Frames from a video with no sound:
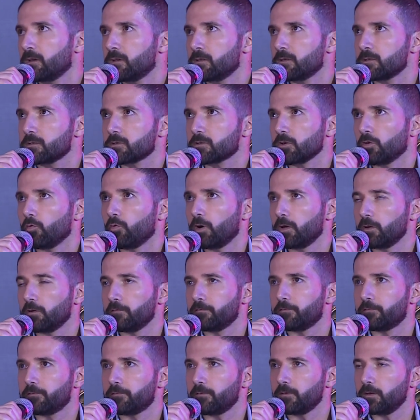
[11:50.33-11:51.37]
So
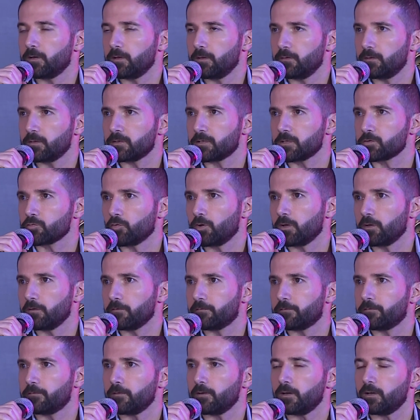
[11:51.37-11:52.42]
this is one
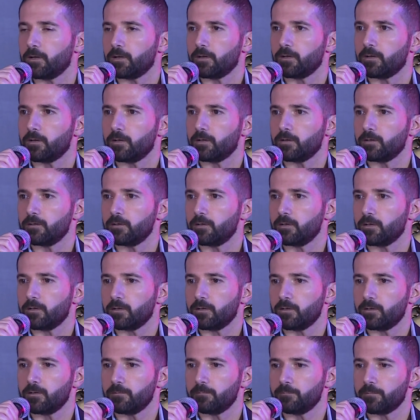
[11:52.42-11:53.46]
of
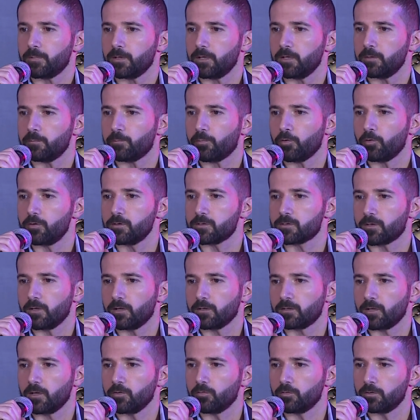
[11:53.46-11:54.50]
the points
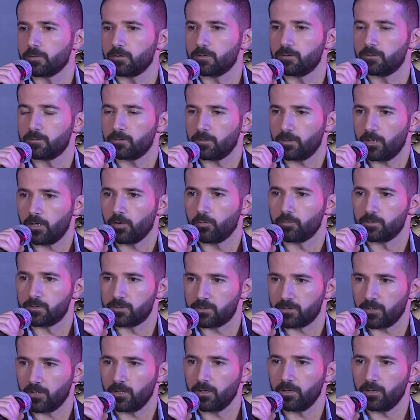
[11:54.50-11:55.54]
that I would
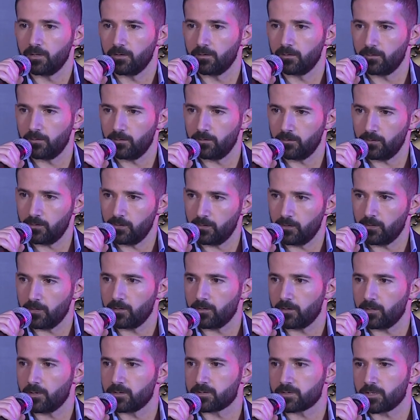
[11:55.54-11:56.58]
say
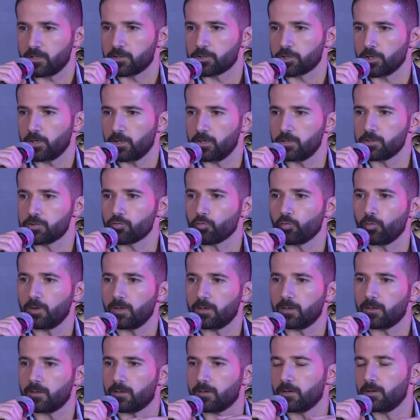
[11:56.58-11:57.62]
it's a challenge
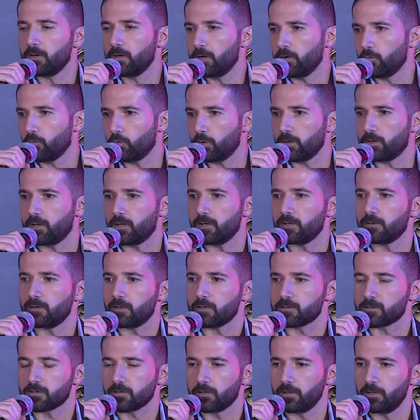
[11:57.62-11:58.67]
with the
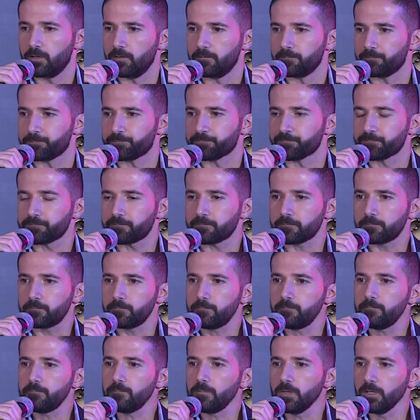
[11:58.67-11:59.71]
industry.
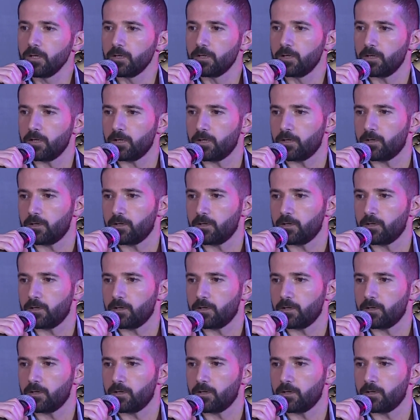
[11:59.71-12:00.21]
We